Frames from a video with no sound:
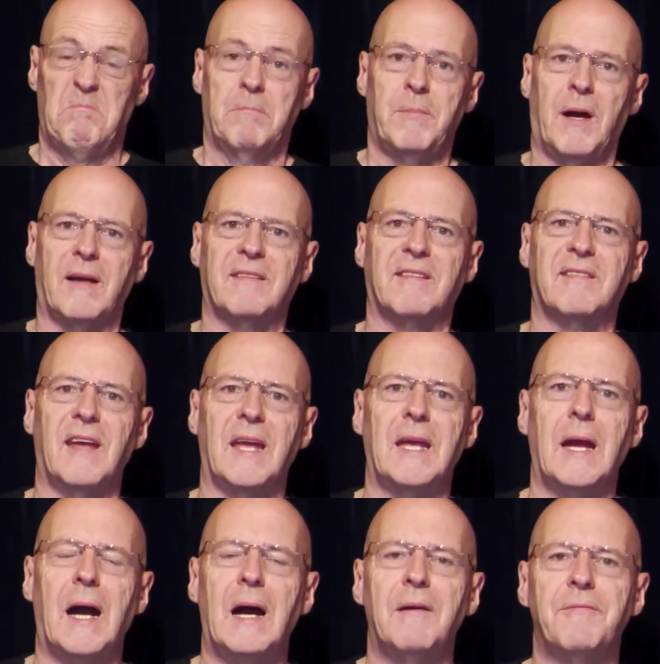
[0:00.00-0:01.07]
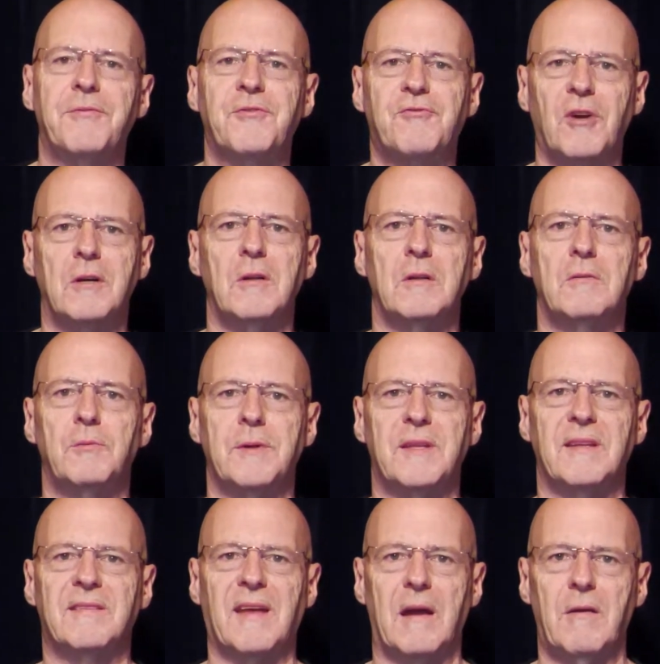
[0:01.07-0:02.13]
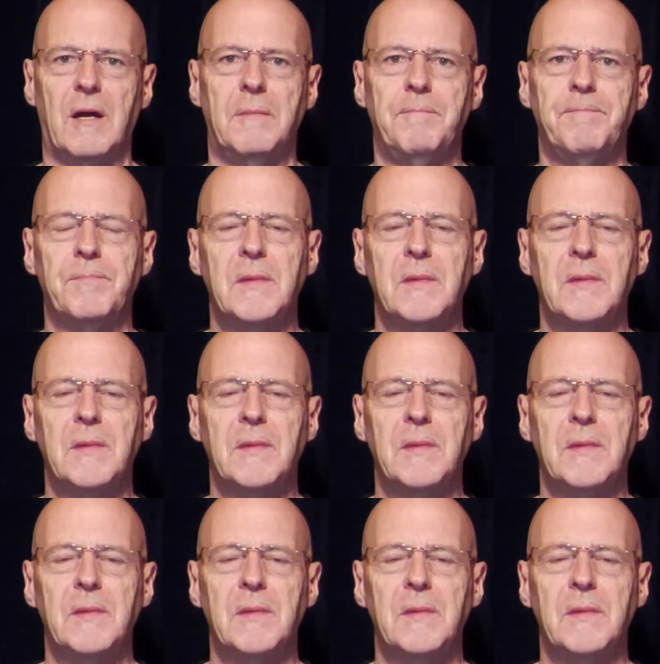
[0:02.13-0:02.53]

But as I say, I've struggled with this error.